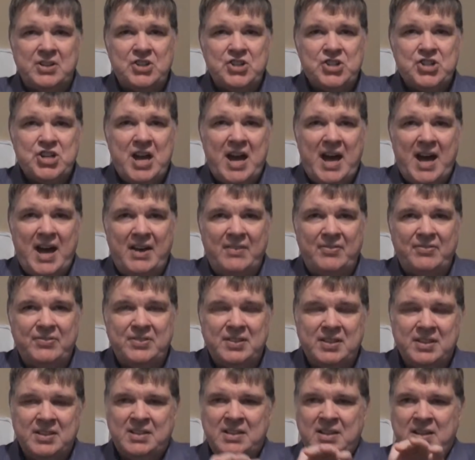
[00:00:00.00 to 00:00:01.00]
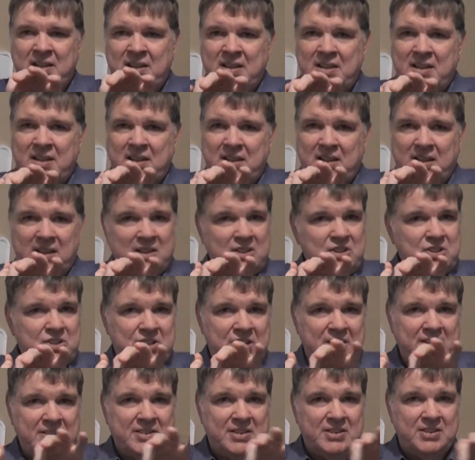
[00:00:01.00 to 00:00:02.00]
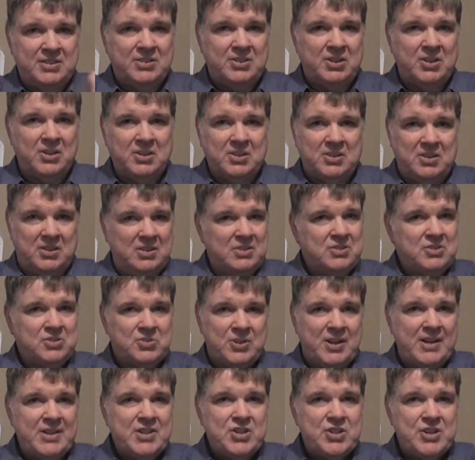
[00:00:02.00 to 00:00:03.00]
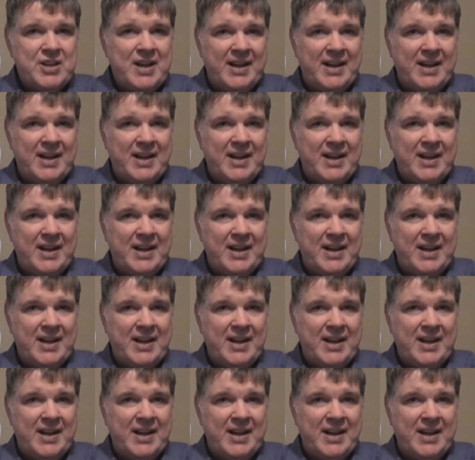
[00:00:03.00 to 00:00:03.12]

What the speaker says: shaft, it's just a circle stretched